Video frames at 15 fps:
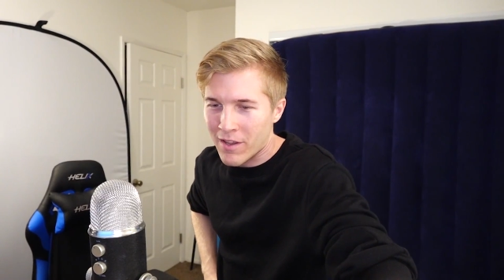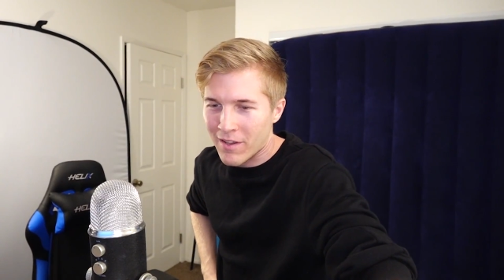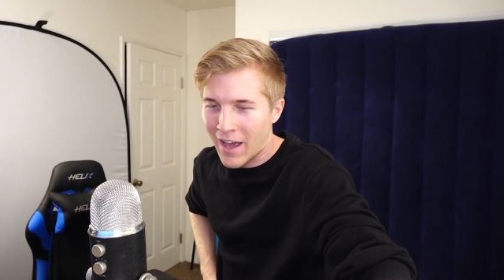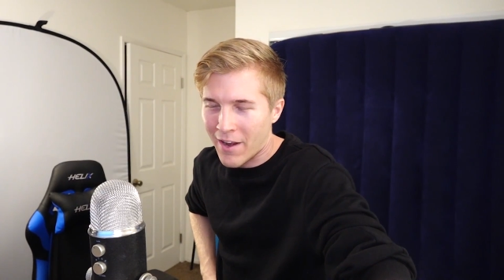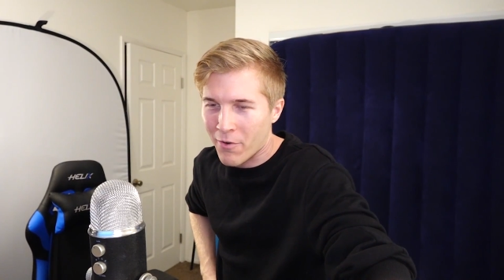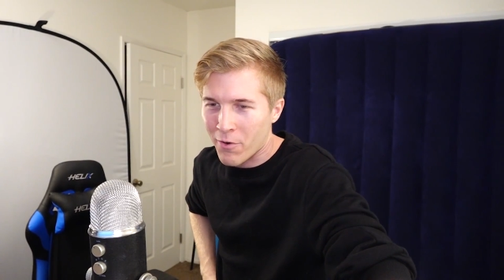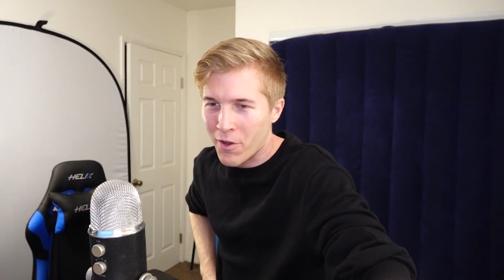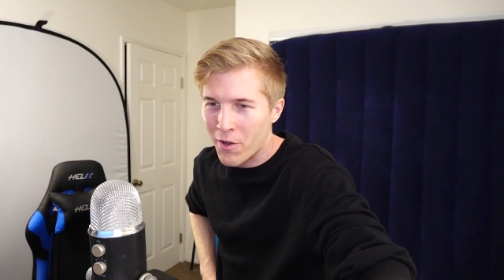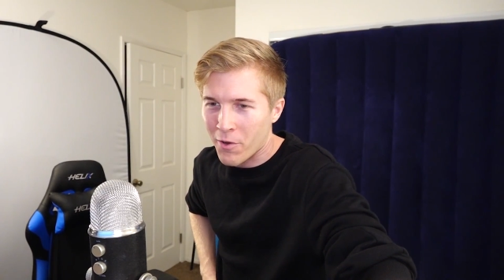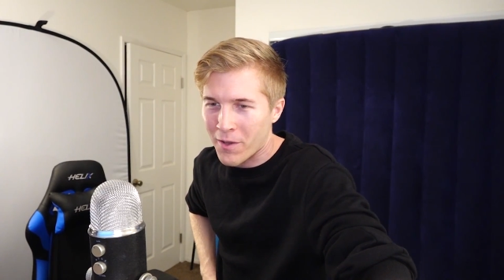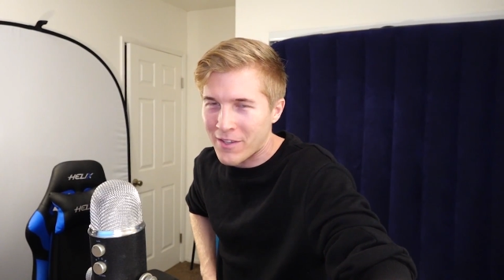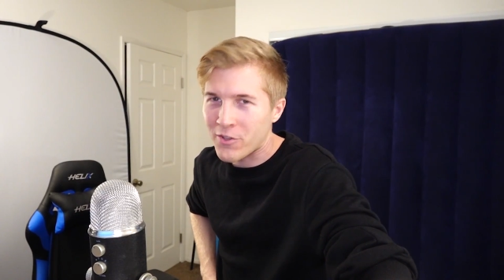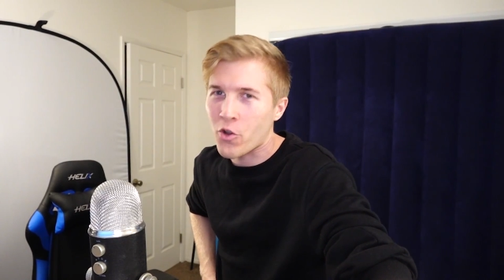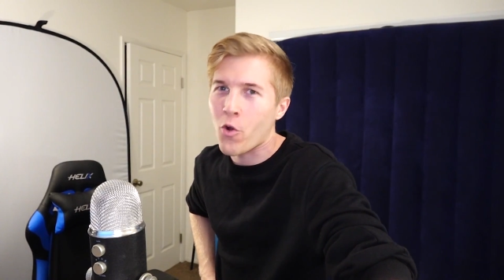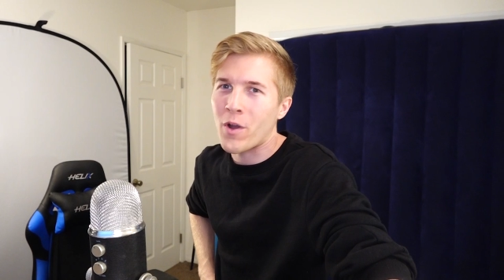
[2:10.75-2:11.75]
it. I don't know.
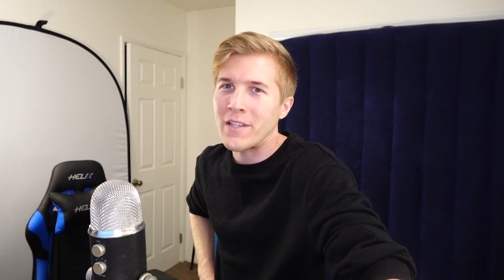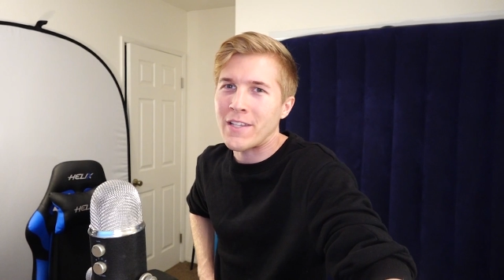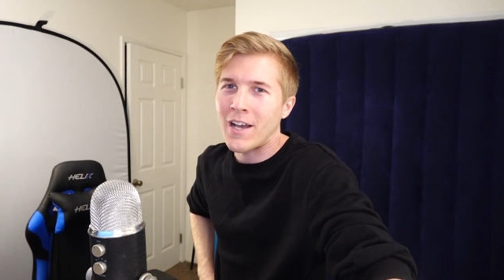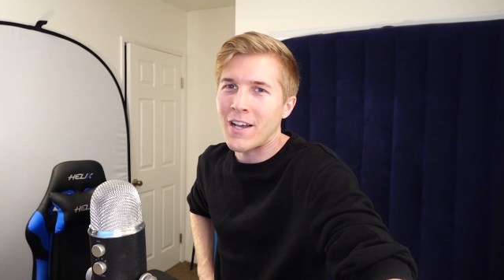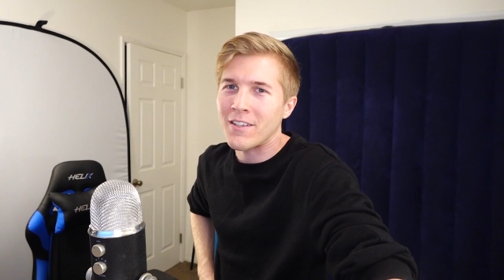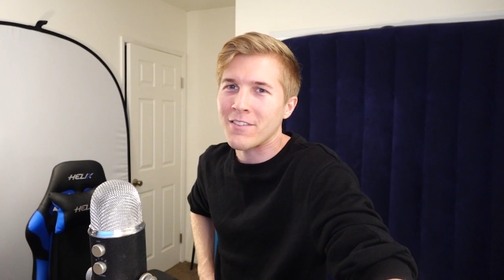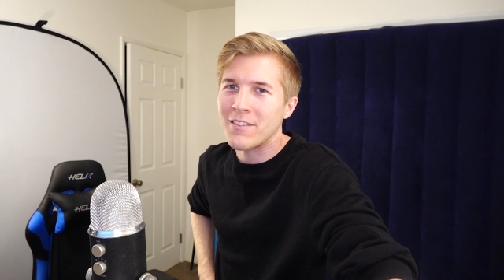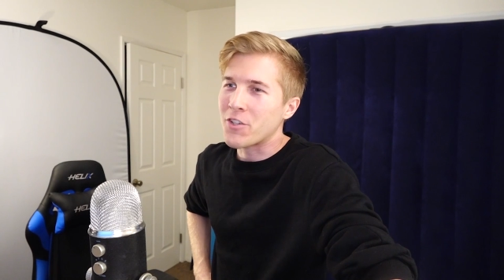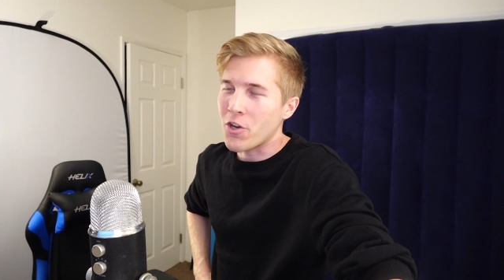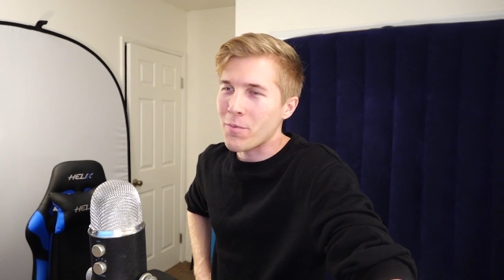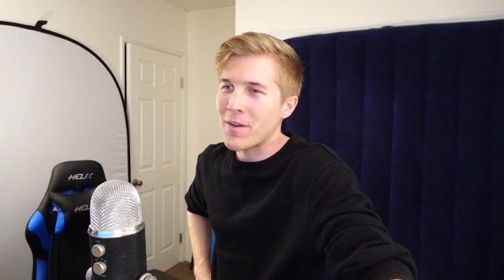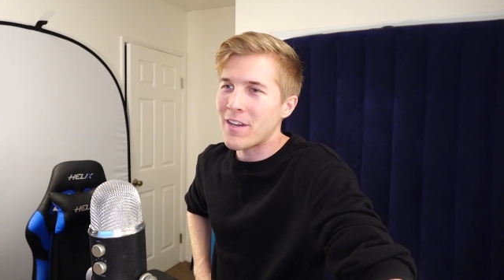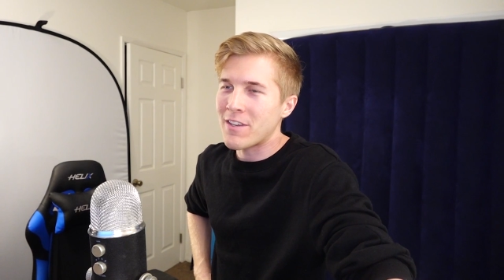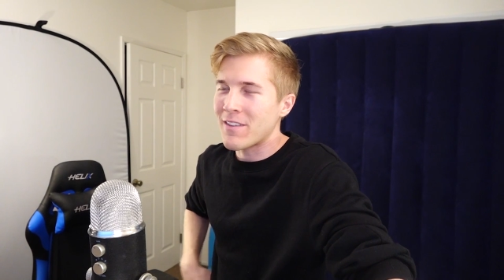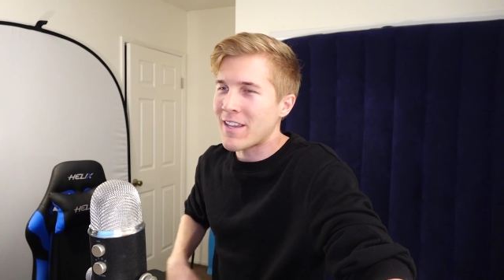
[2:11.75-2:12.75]
It's a coin toss.
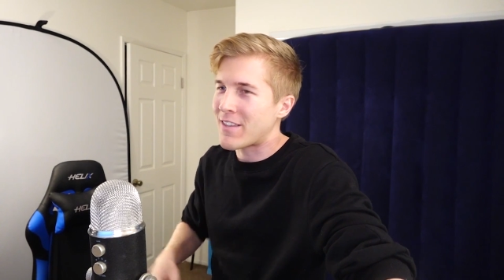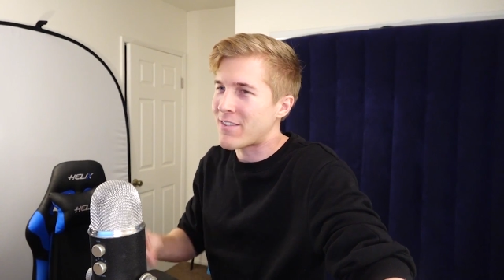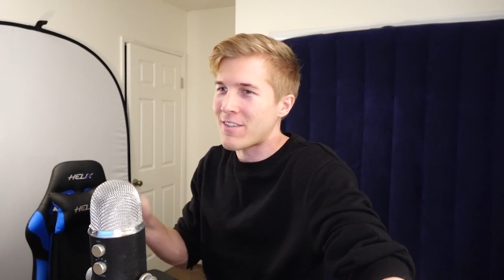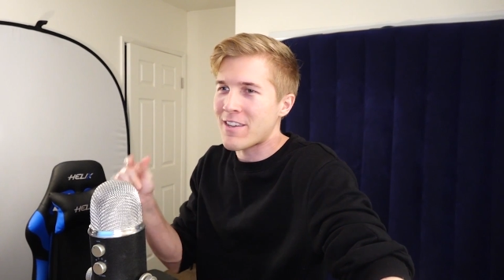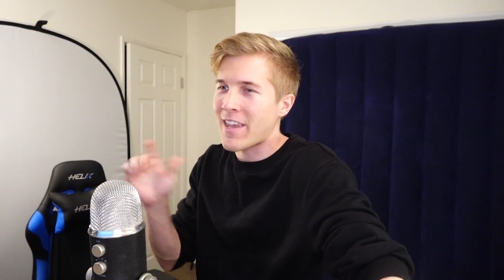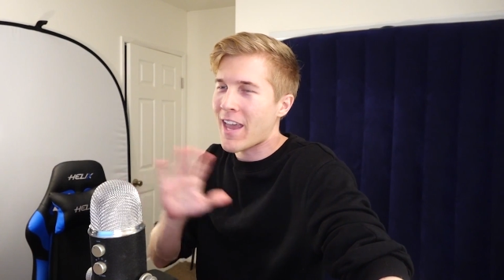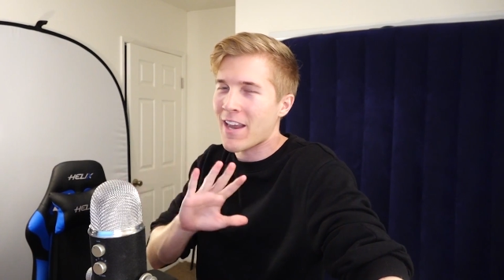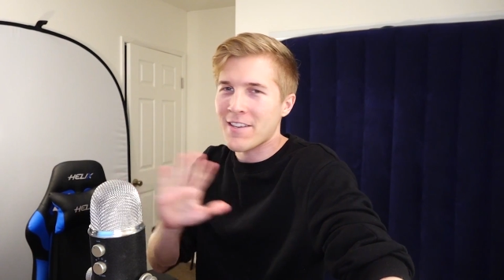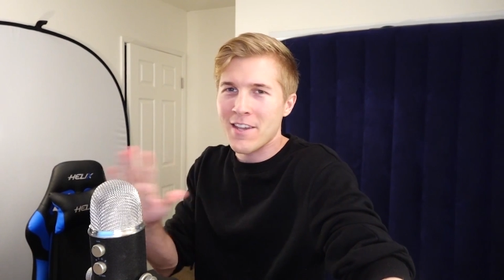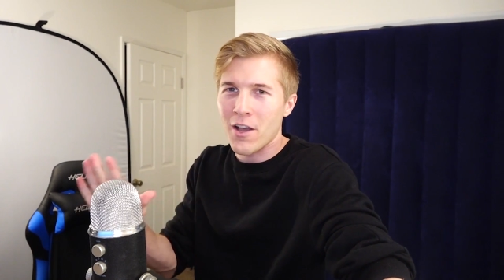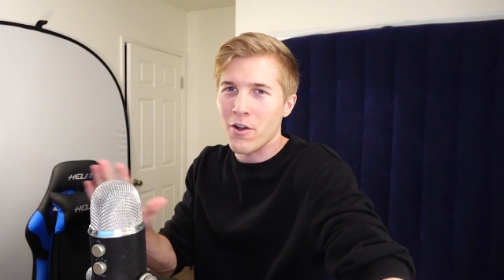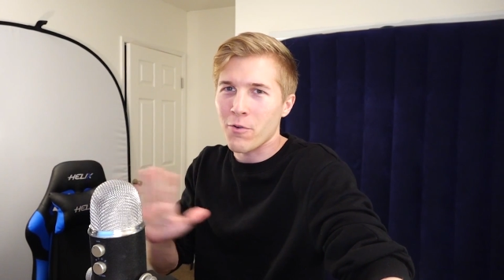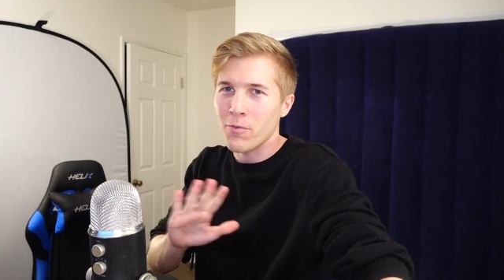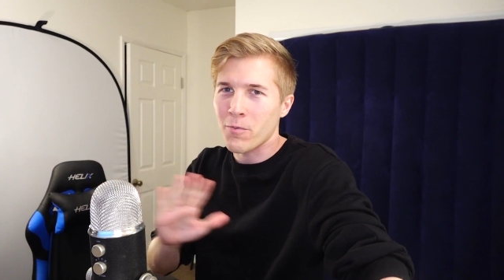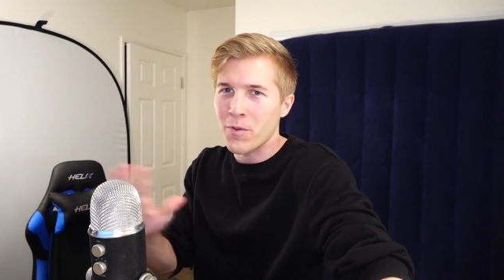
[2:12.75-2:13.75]
Germany, it, you can't
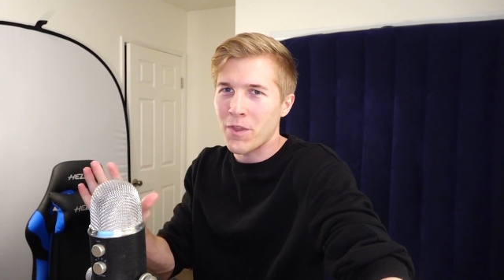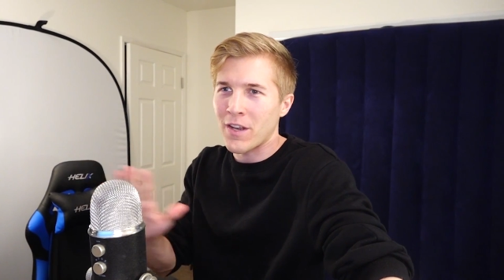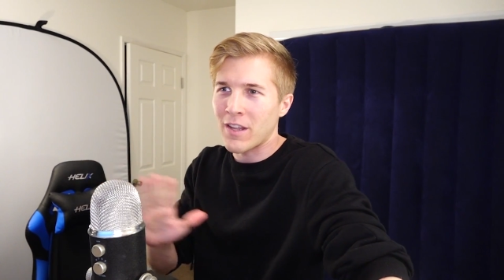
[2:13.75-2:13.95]
tell with